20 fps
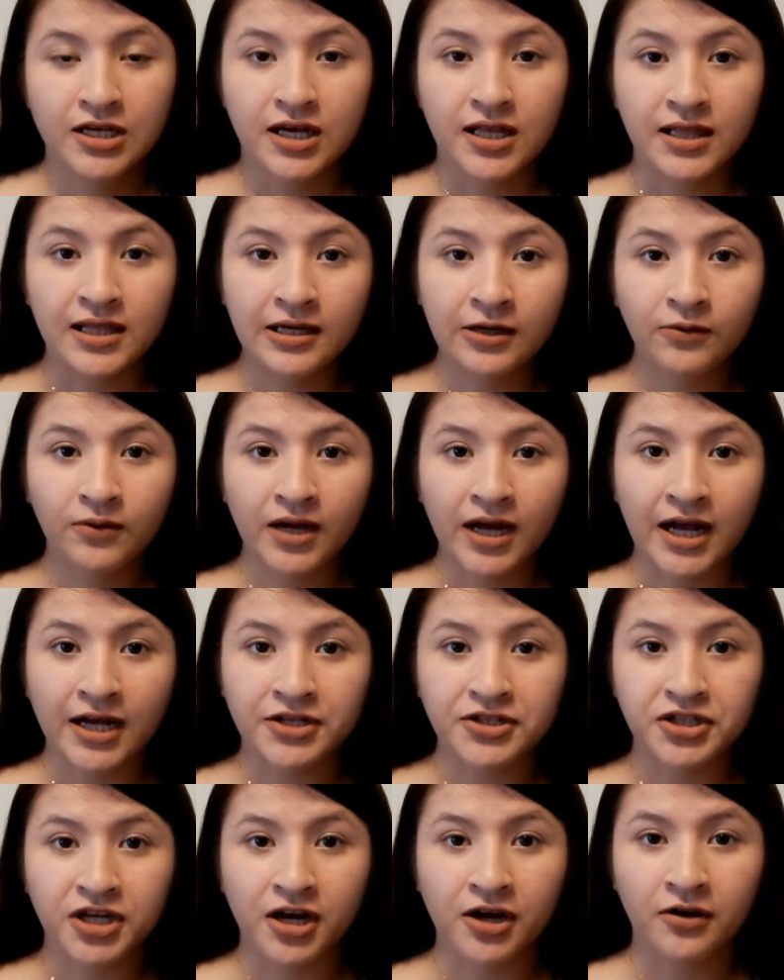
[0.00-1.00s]
A liquid
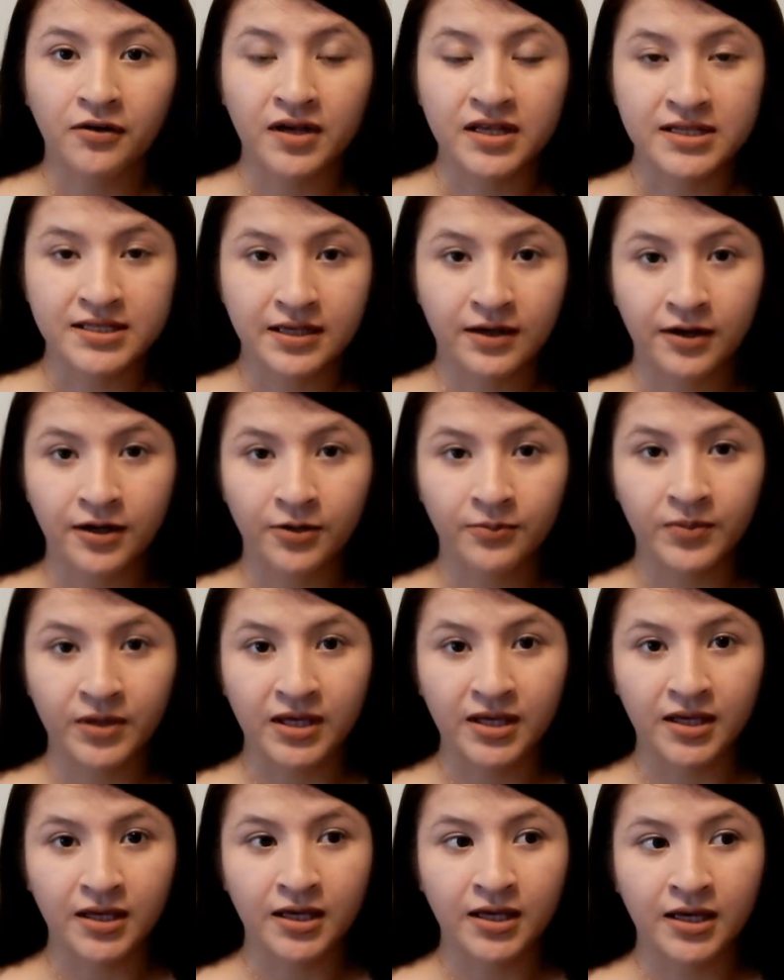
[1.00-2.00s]
eyeshadow is going to
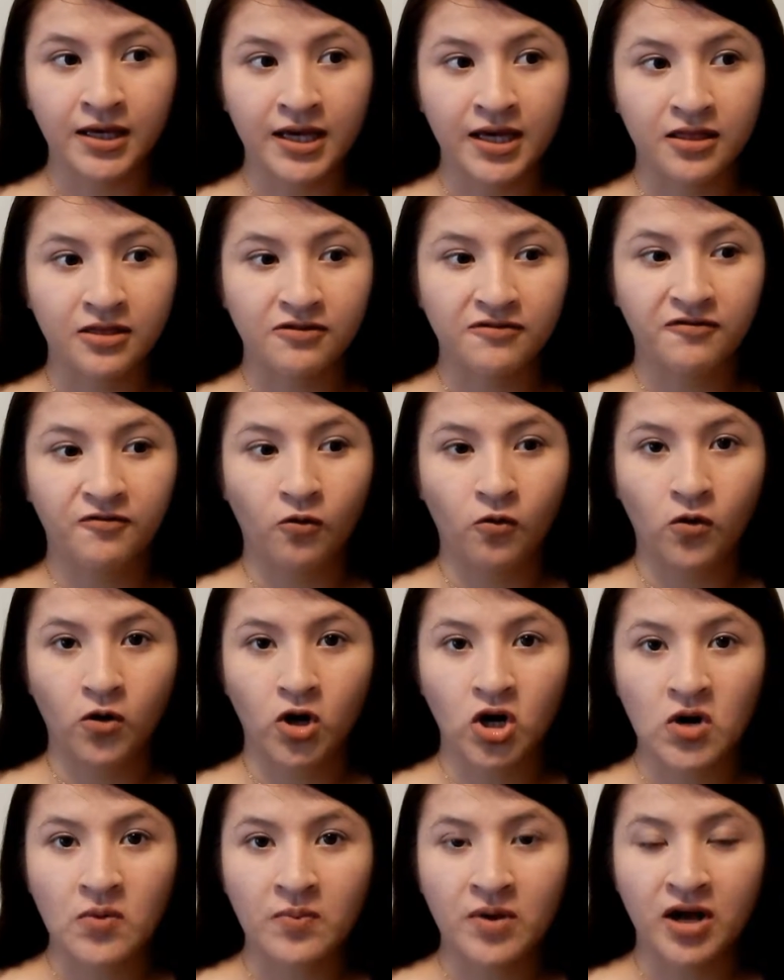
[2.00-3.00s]
be in the
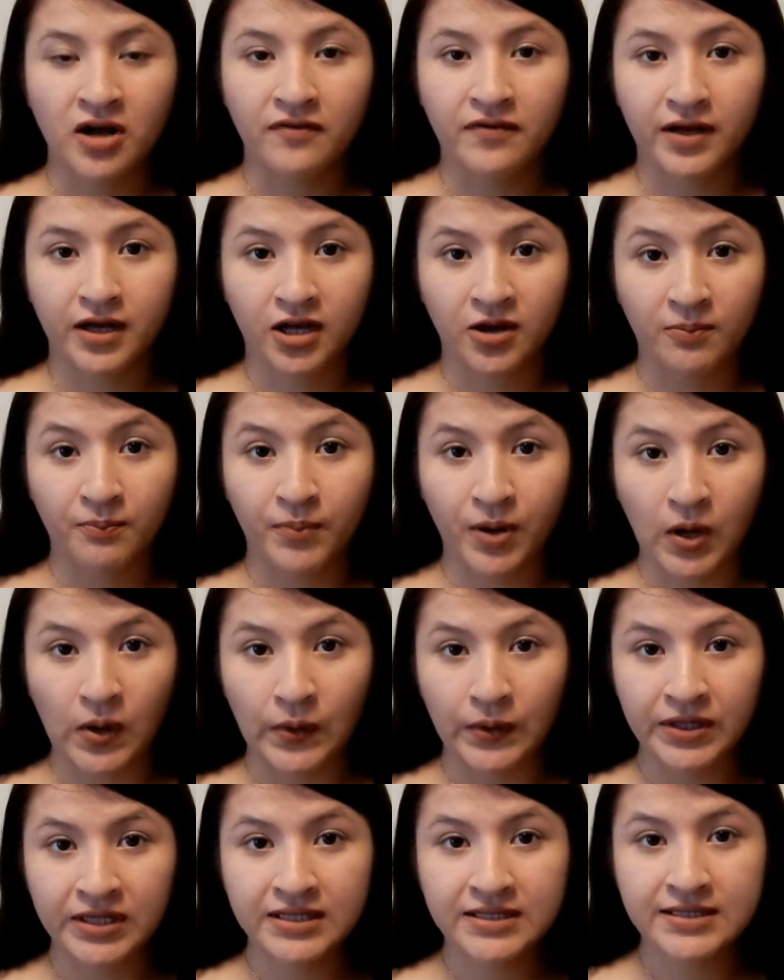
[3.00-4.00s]
form of a
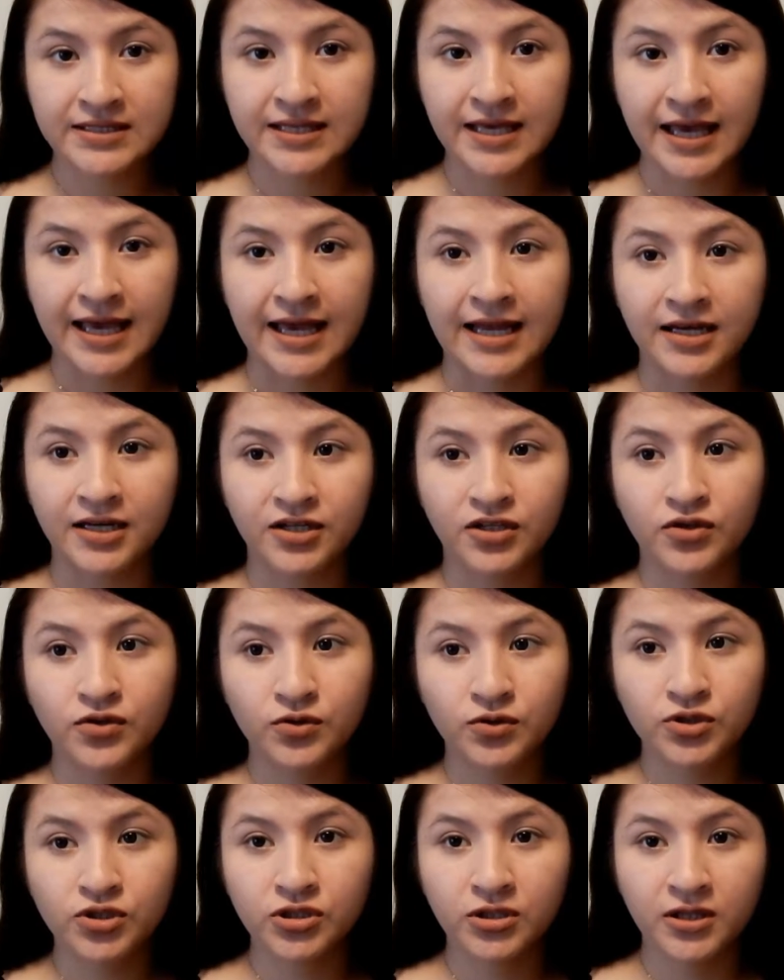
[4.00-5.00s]
component, and
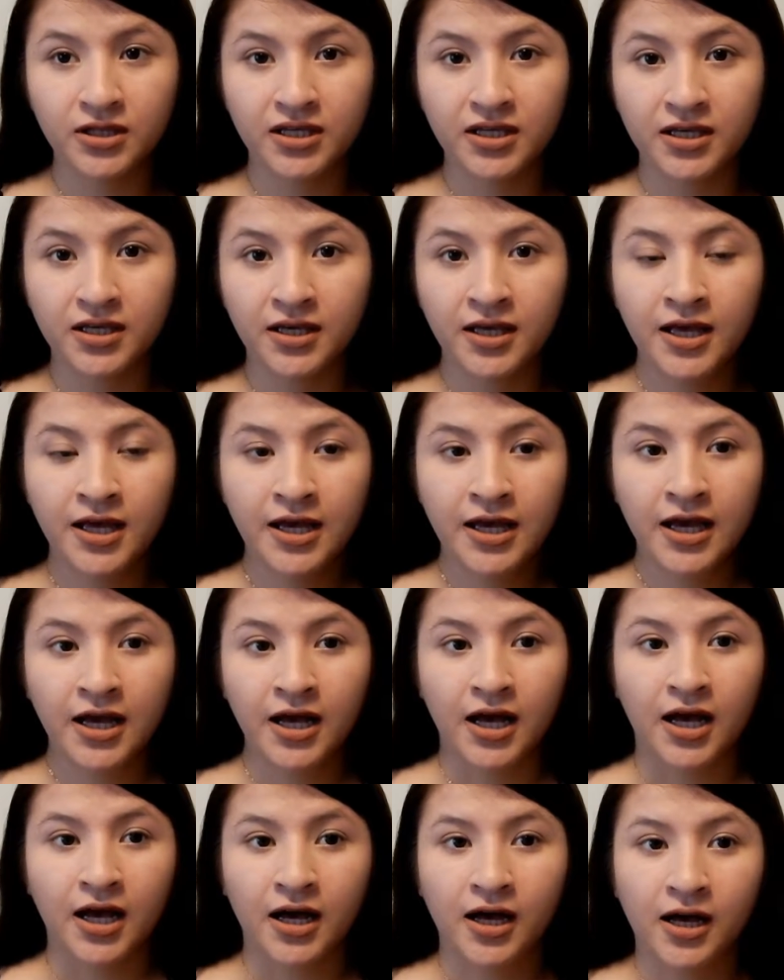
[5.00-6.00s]
usually
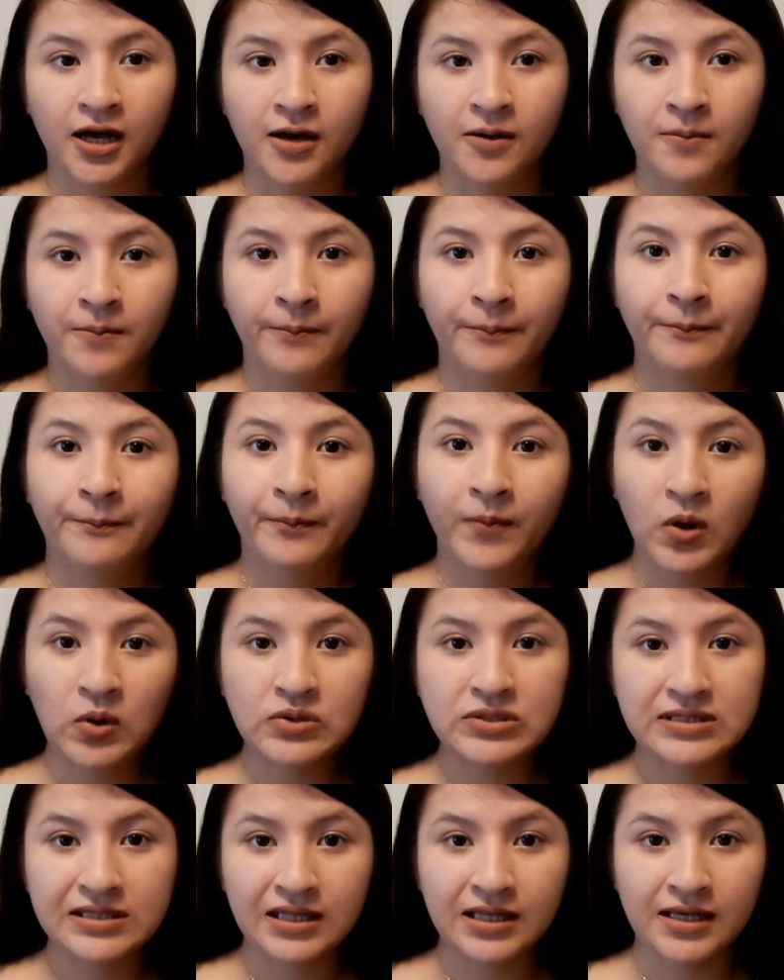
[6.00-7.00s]

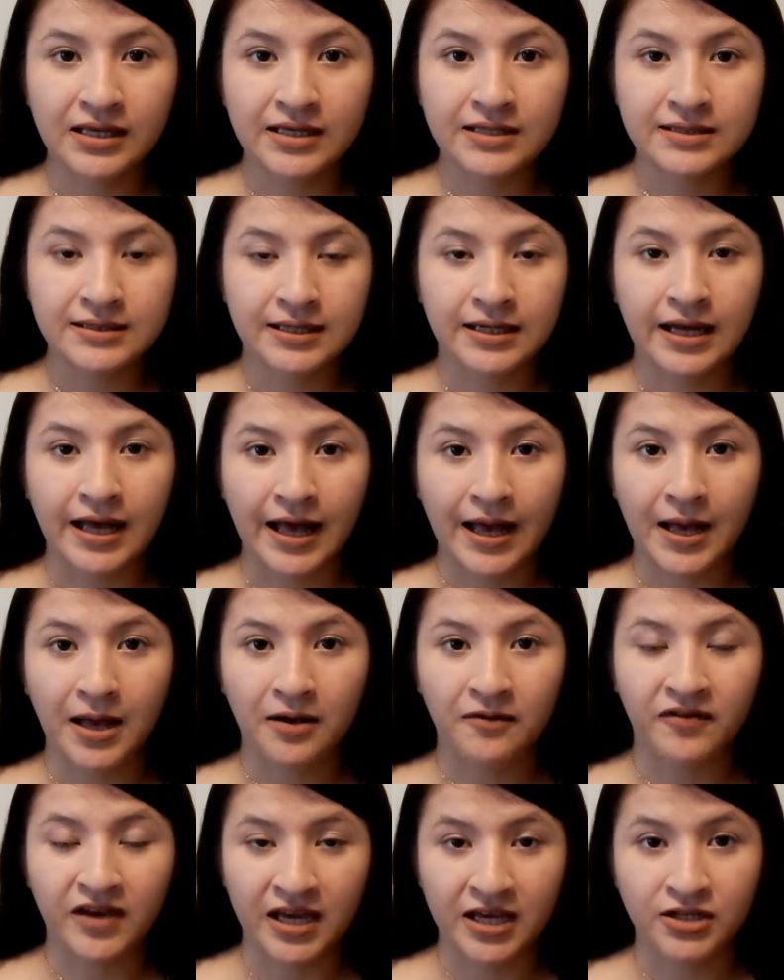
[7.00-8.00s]
mostly it's going to
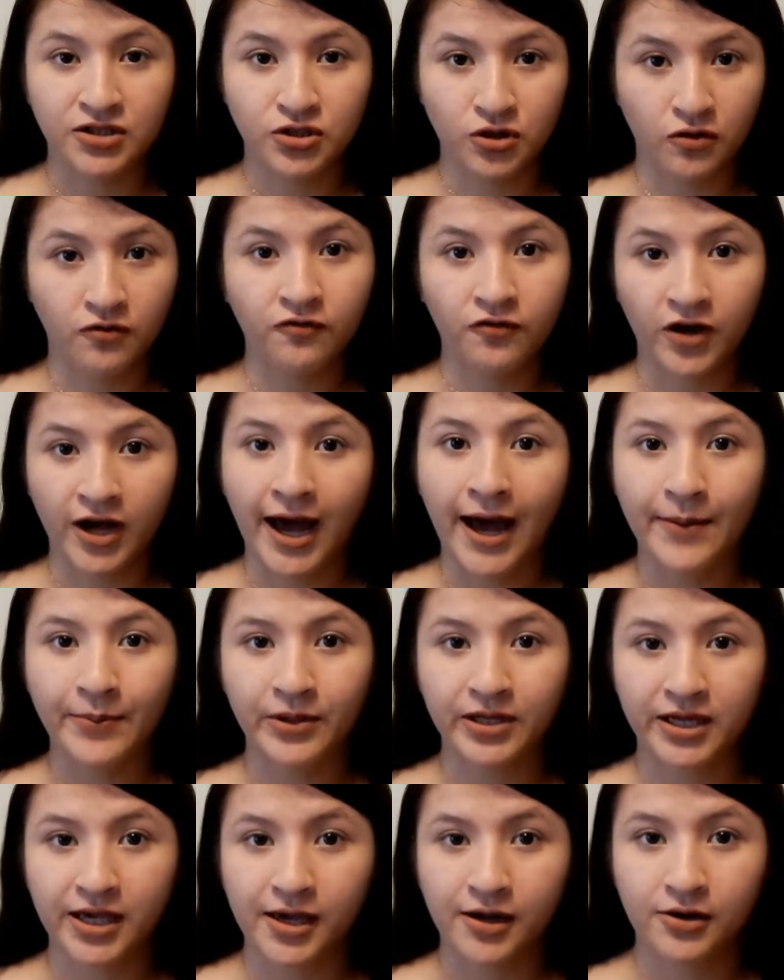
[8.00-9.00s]
have a doe foot
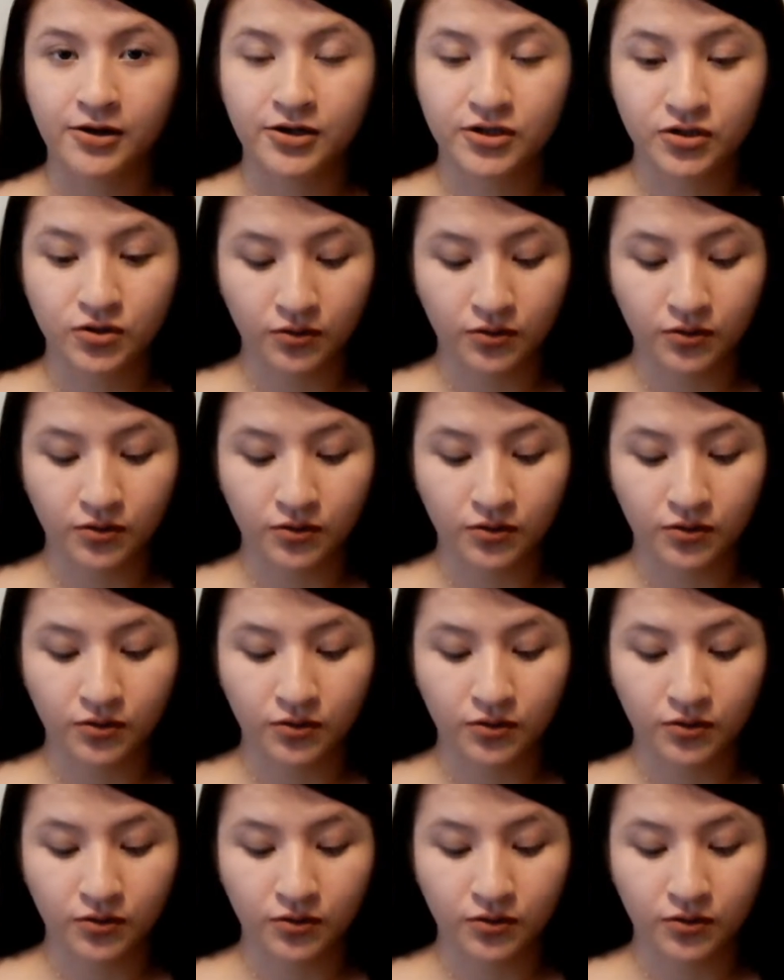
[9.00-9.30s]
applicator.